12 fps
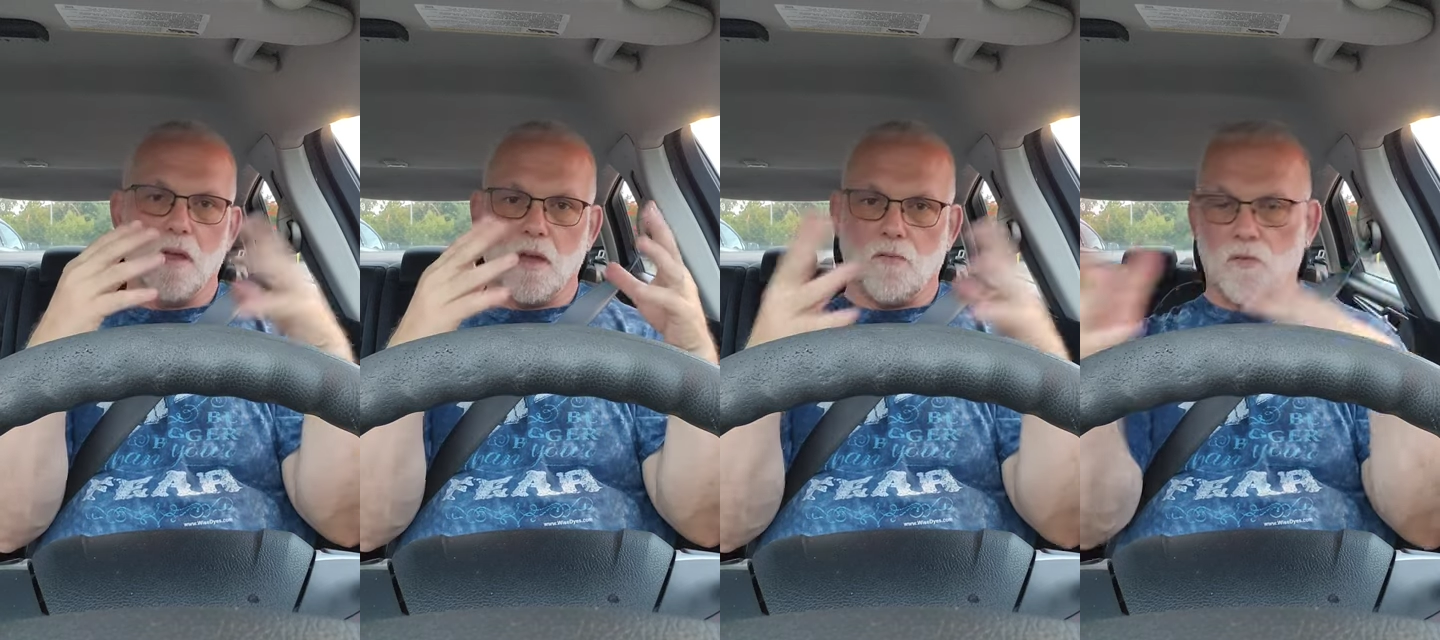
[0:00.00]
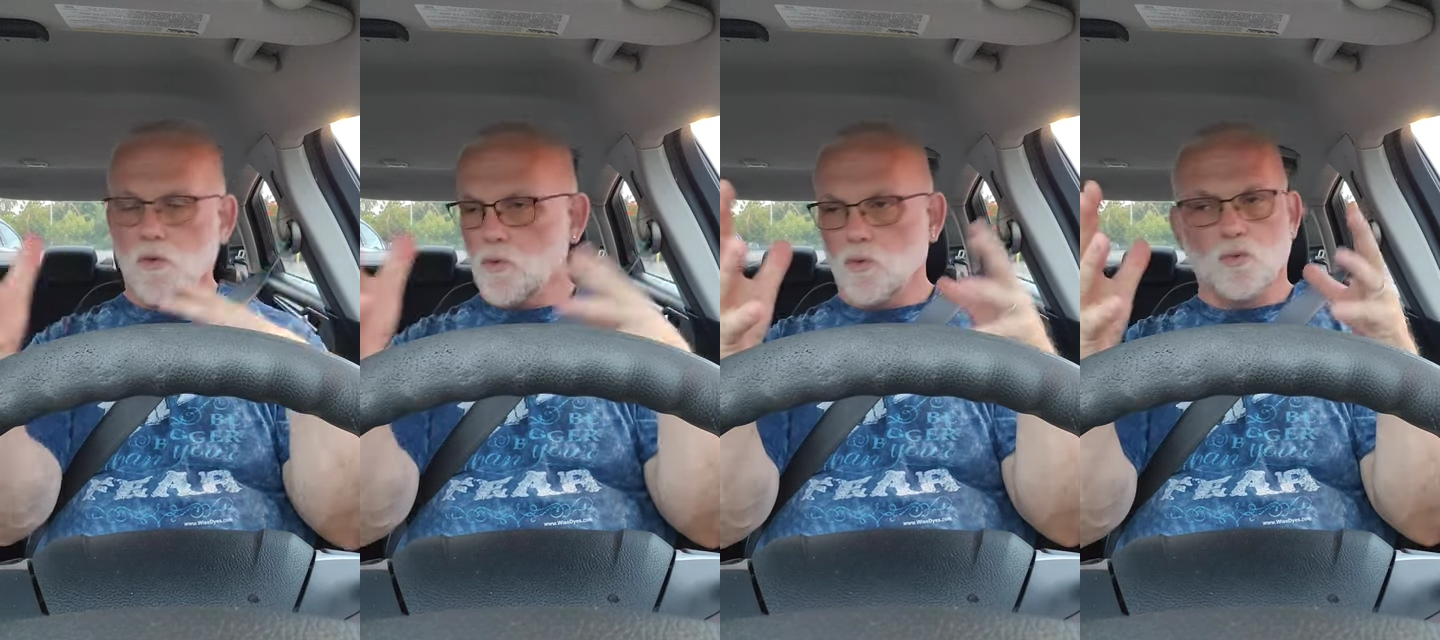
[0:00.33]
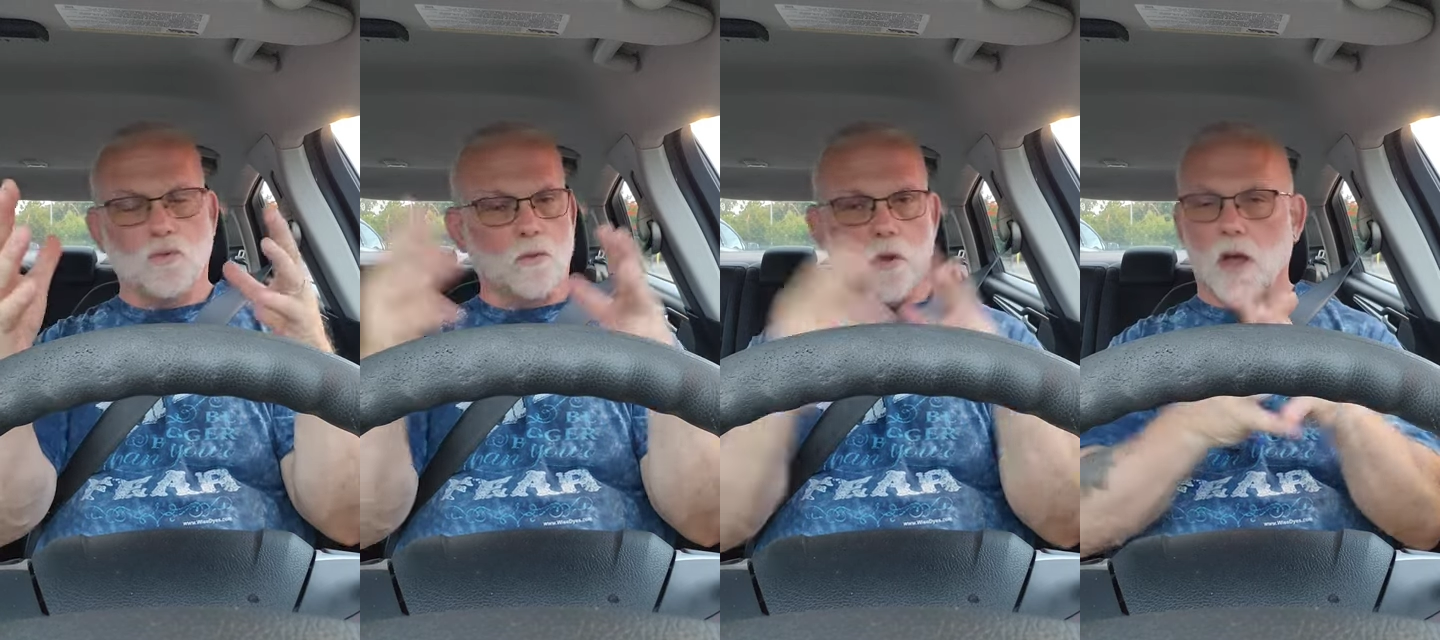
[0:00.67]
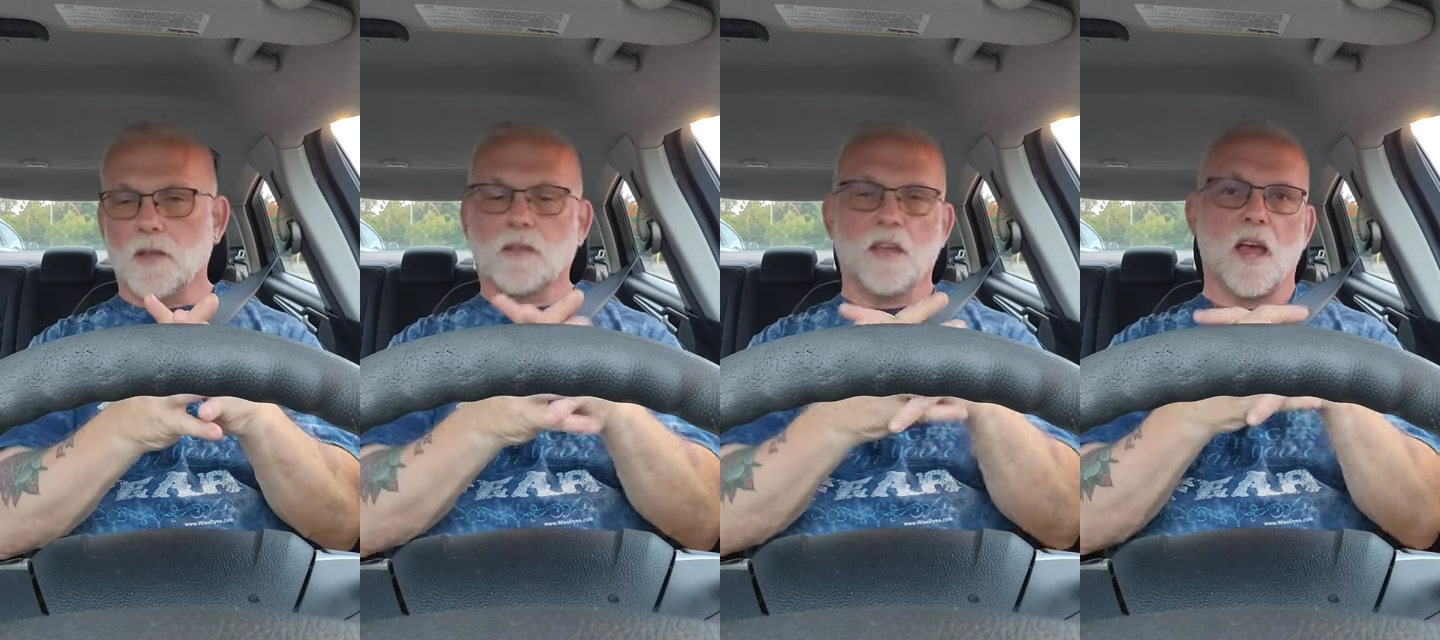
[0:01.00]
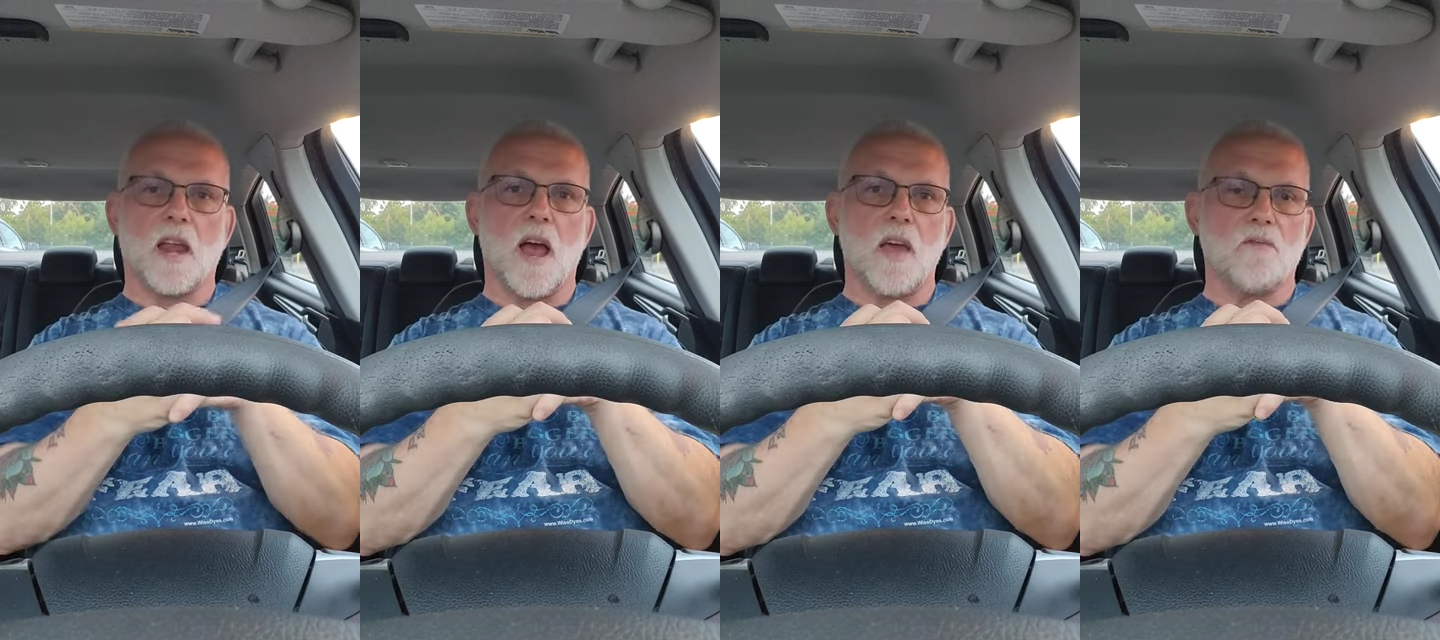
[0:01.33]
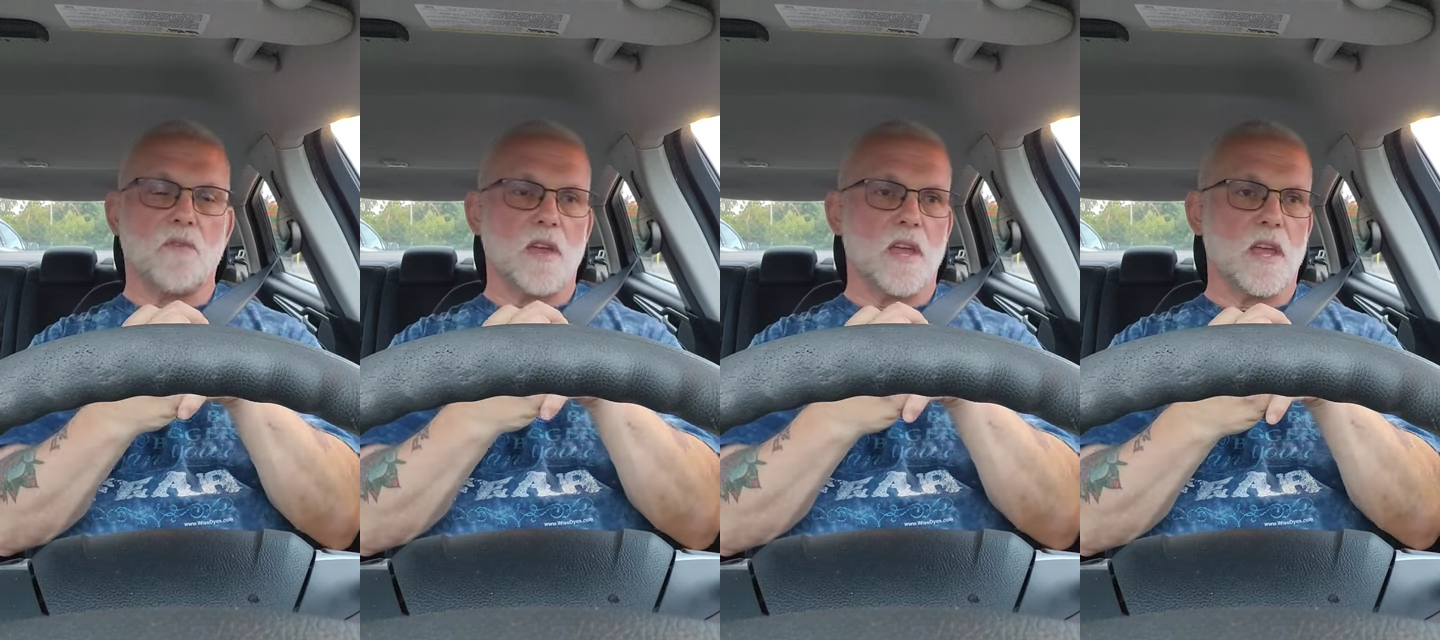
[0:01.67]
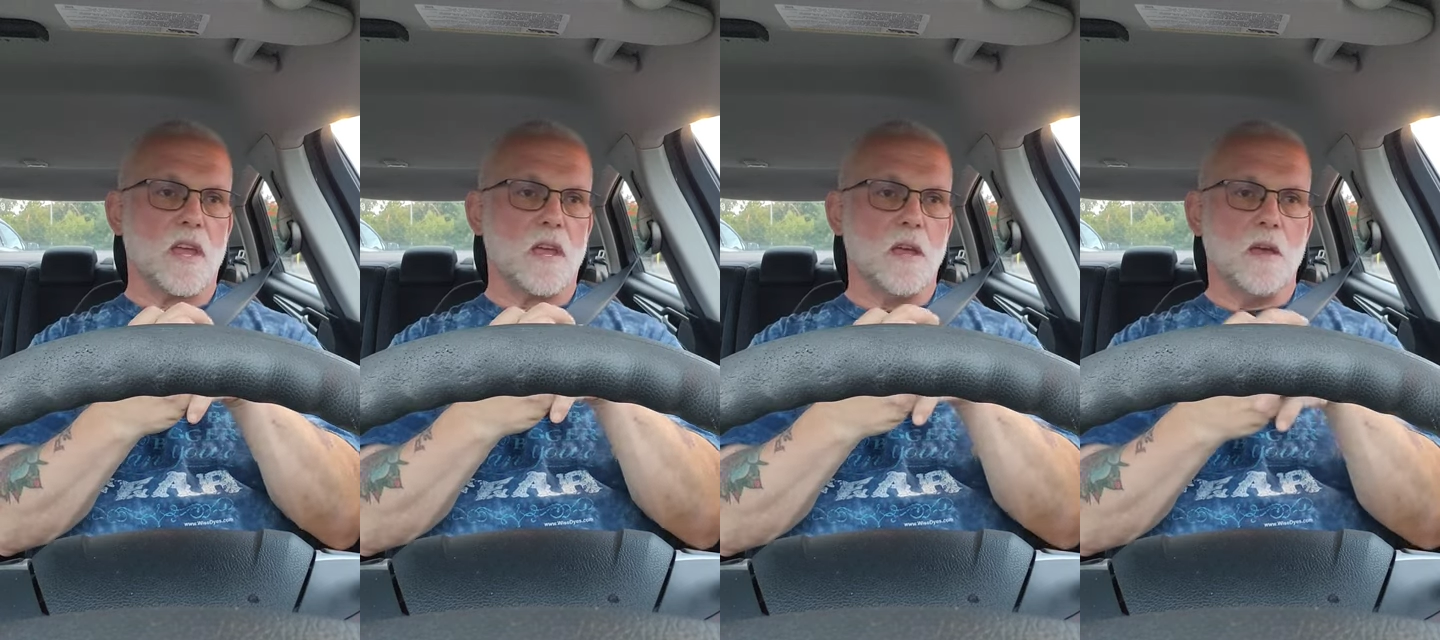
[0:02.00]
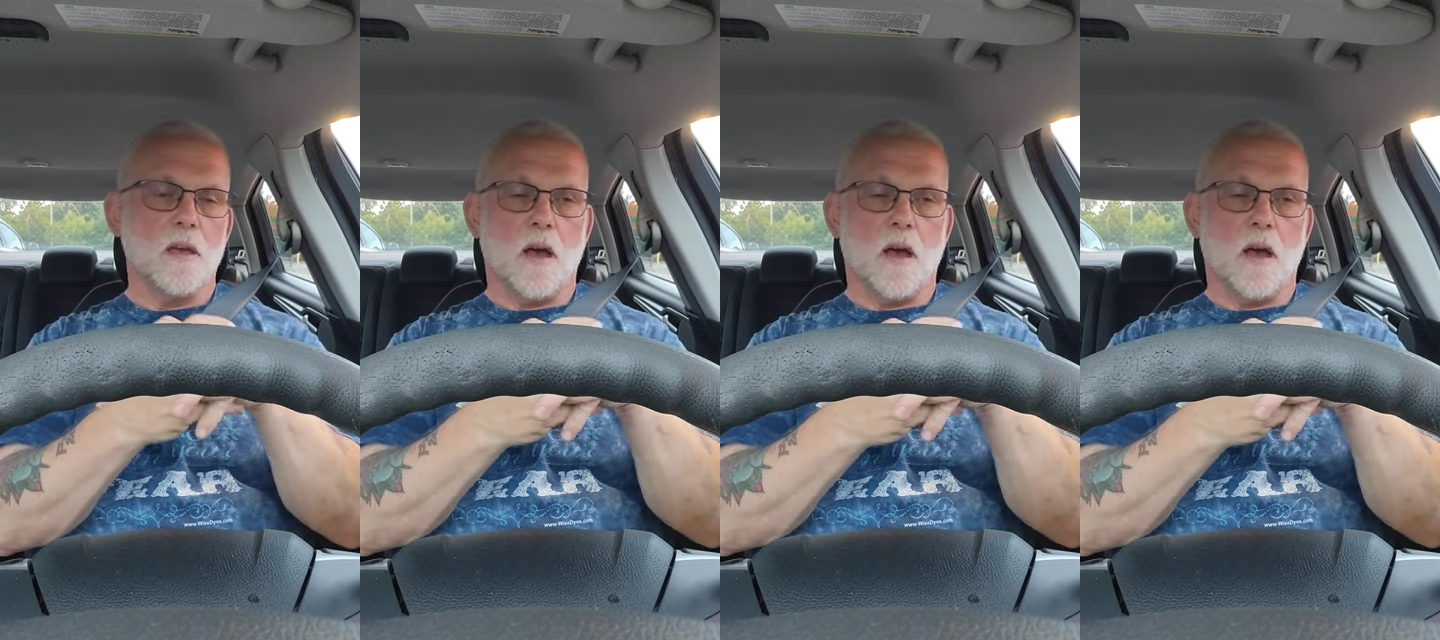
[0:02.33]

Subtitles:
if you like the NIV,